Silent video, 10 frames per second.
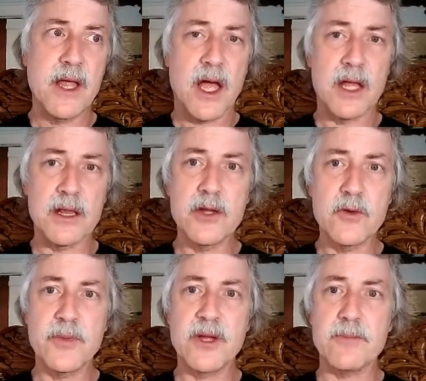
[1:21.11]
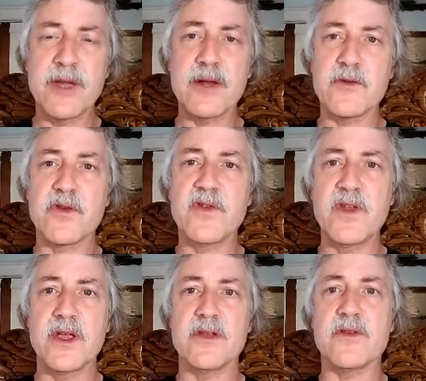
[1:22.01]
a little bit better
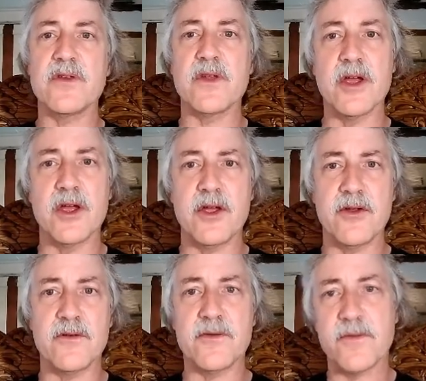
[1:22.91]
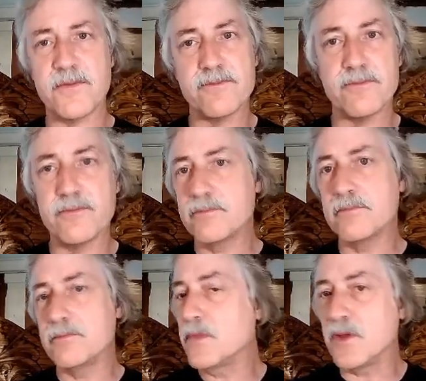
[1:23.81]
sense of
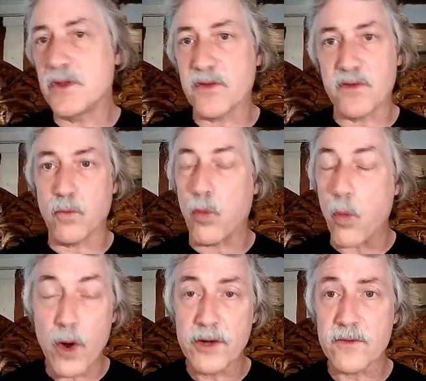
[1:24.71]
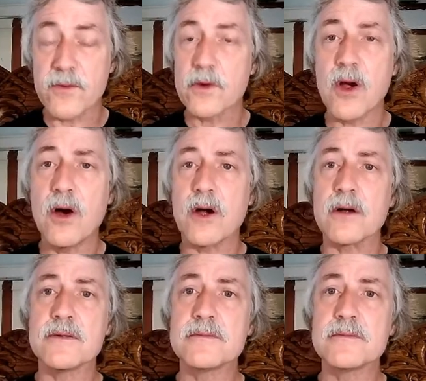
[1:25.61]
this wonderful car.